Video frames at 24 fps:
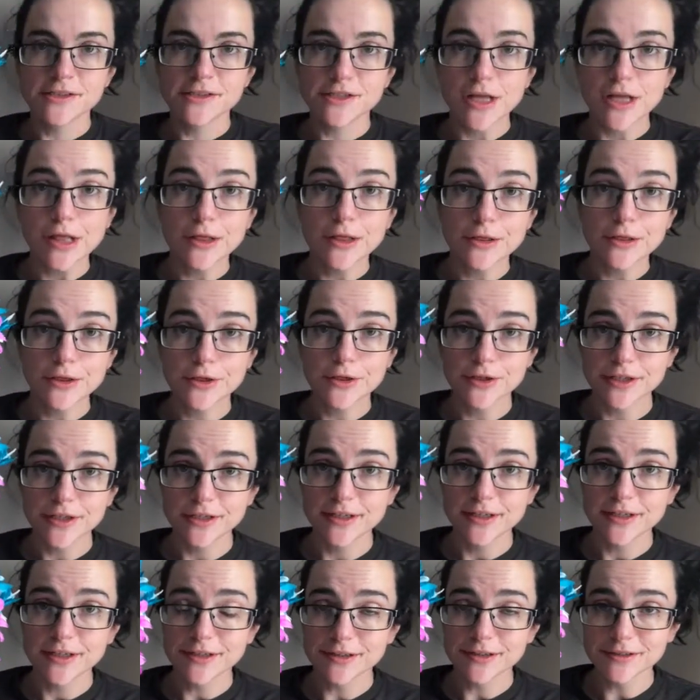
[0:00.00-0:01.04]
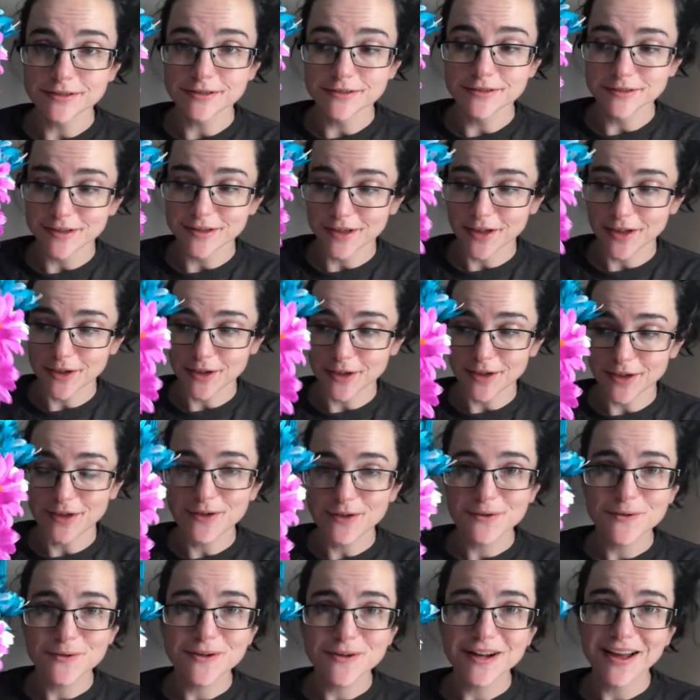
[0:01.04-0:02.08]
looky here, look
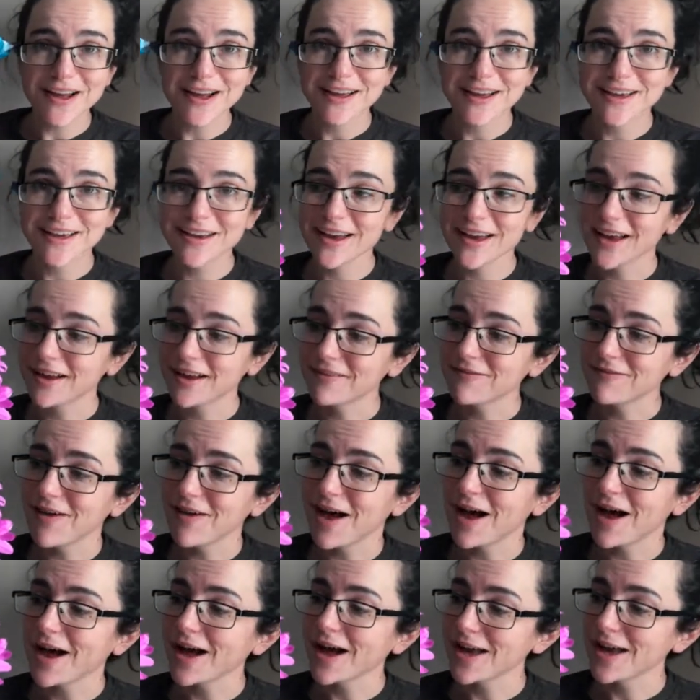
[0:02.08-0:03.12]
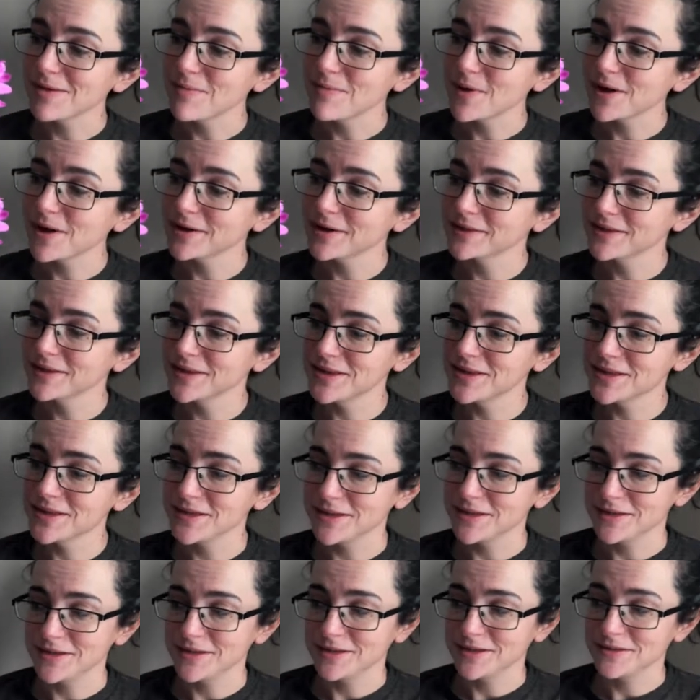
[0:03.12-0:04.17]
what I have. I bought
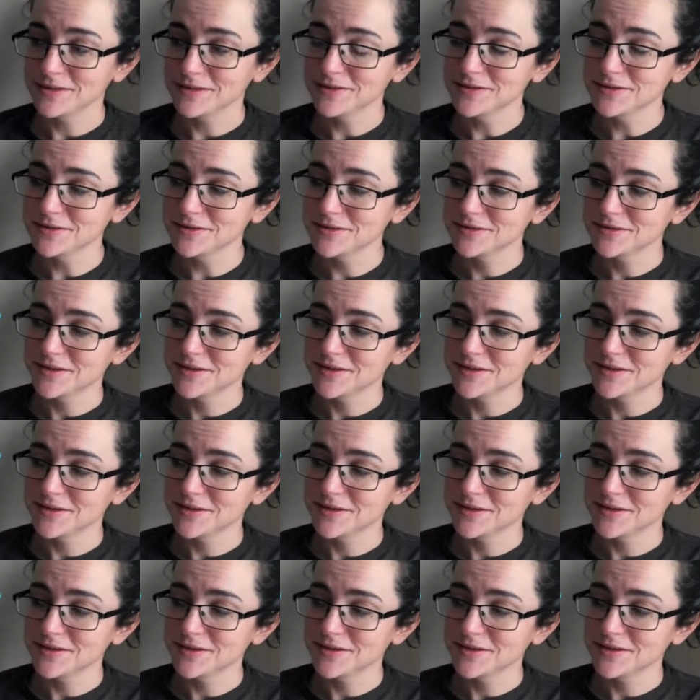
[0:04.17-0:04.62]
these